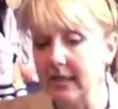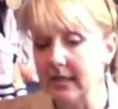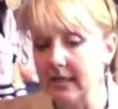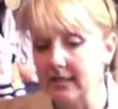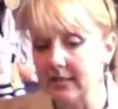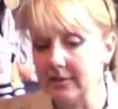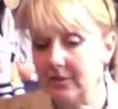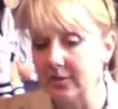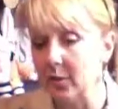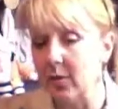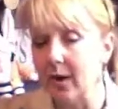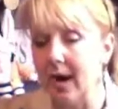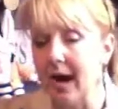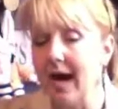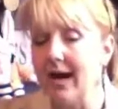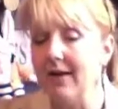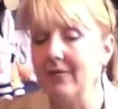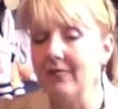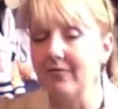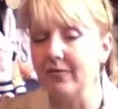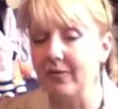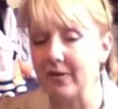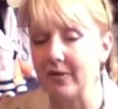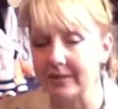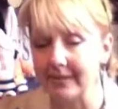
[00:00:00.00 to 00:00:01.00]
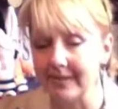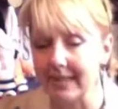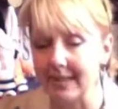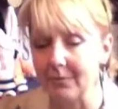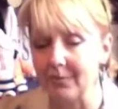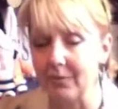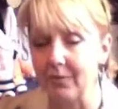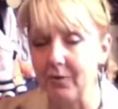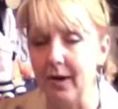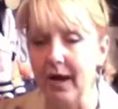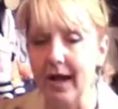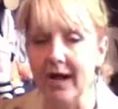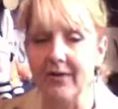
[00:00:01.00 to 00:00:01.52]
So I, for
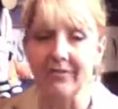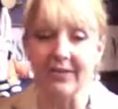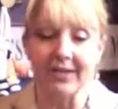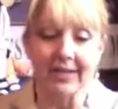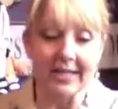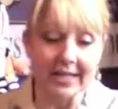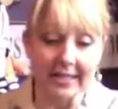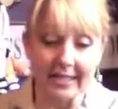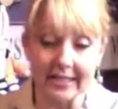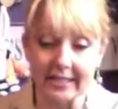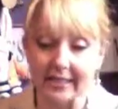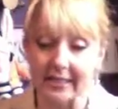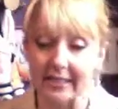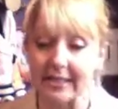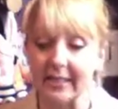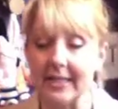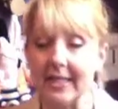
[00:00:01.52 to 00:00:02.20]
example, have an inlet.